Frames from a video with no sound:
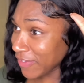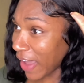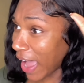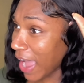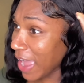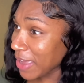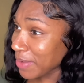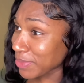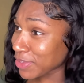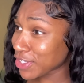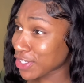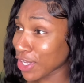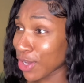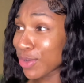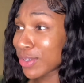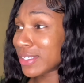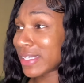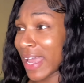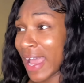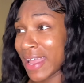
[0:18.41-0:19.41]
I am
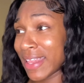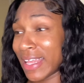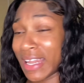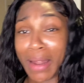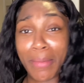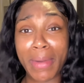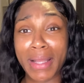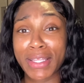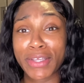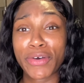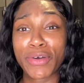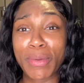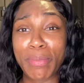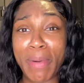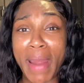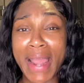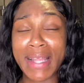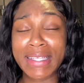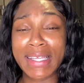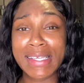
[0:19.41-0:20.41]
so sad that I'm about to go to
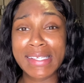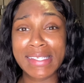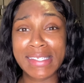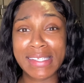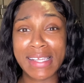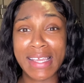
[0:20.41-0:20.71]
practice